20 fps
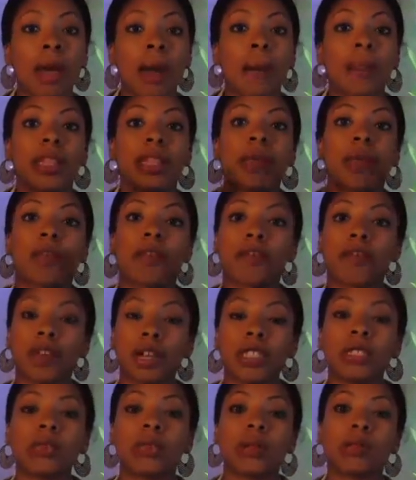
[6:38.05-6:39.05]
but they were
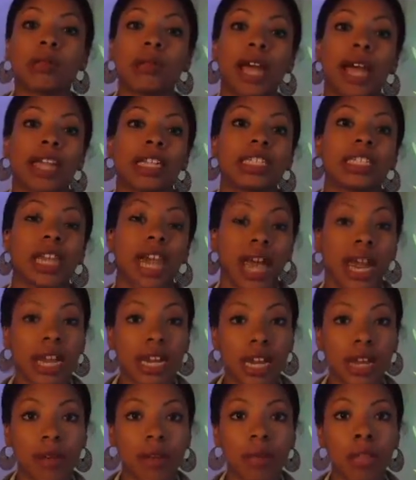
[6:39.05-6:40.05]
friends with Blac
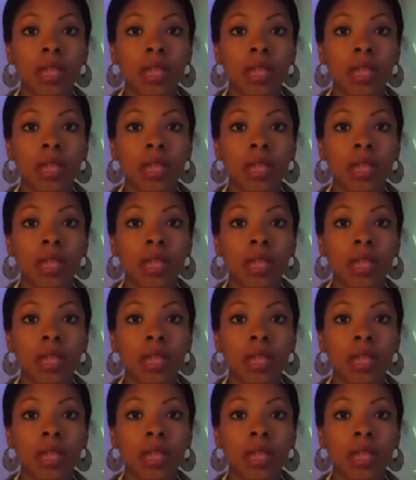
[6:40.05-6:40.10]
Chyna.